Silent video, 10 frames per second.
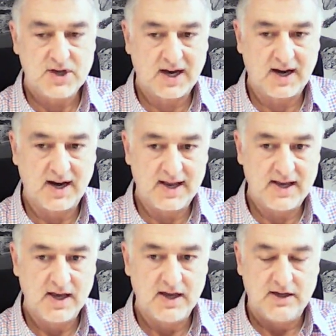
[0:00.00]

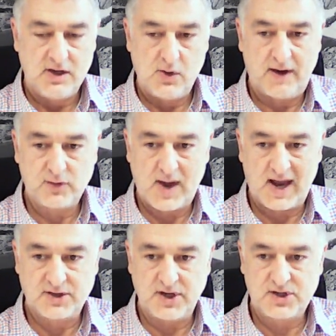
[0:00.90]
Secondly, you have to
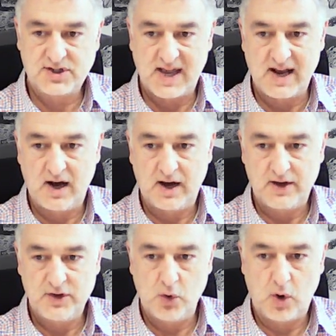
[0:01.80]
actually
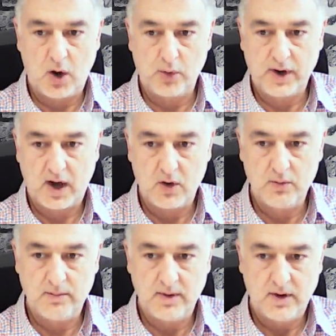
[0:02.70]
sell your old
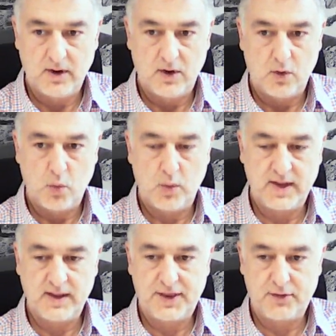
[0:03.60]
home
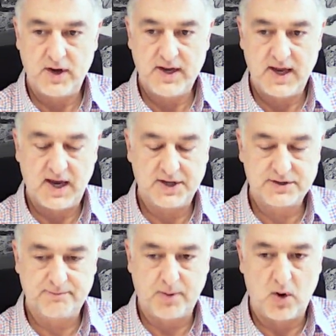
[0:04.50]
within 3
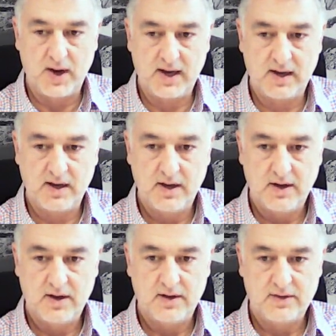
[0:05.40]
years of buying
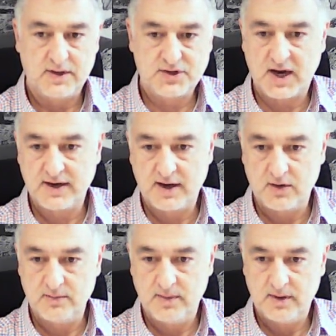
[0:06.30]
the second
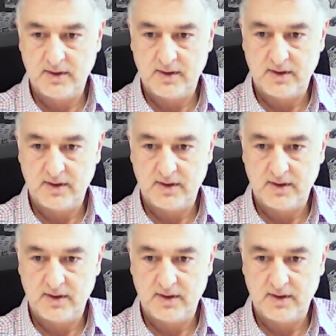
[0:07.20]
home.